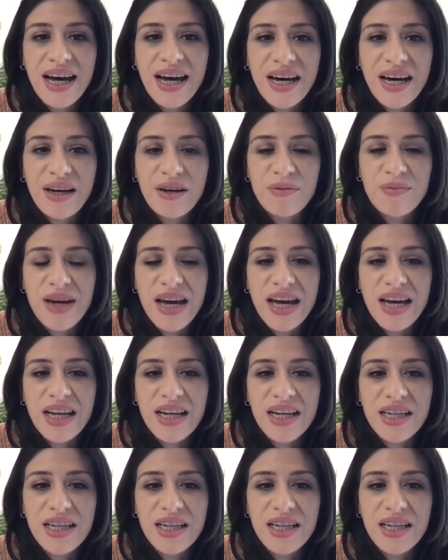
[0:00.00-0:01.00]

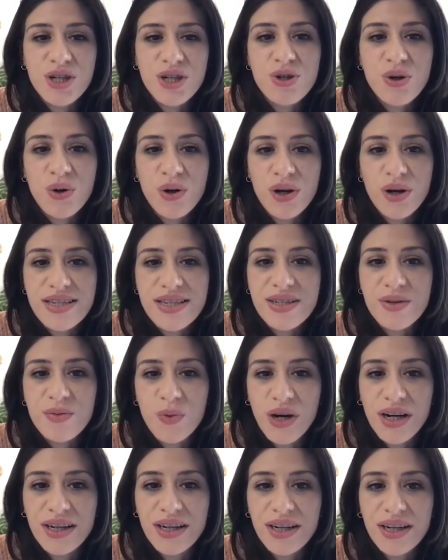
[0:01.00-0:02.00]
And Joe Torres
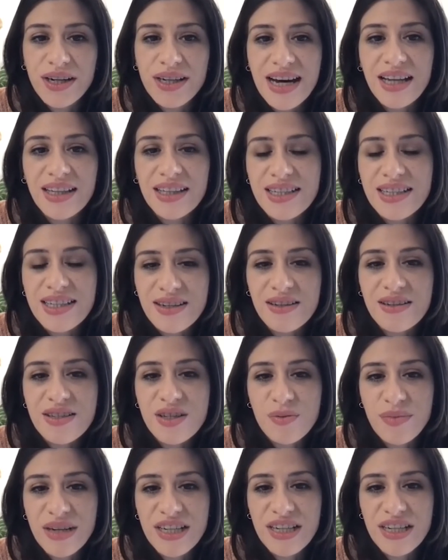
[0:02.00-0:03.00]
and Juan Gonzalez
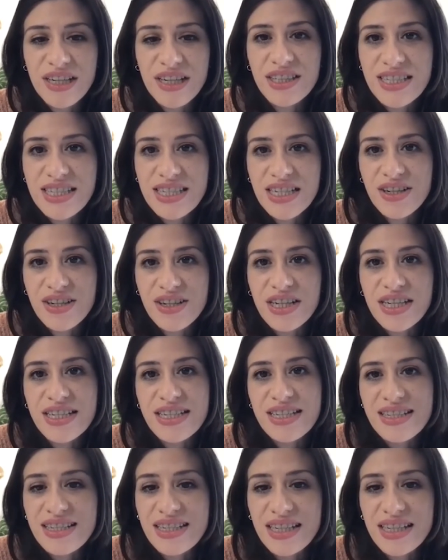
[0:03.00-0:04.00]
also mentioned the
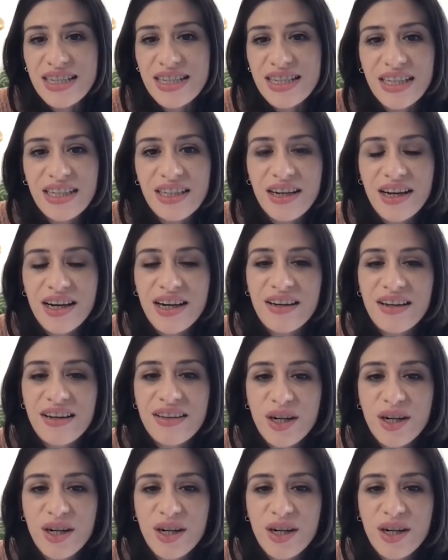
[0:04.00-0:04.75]
series in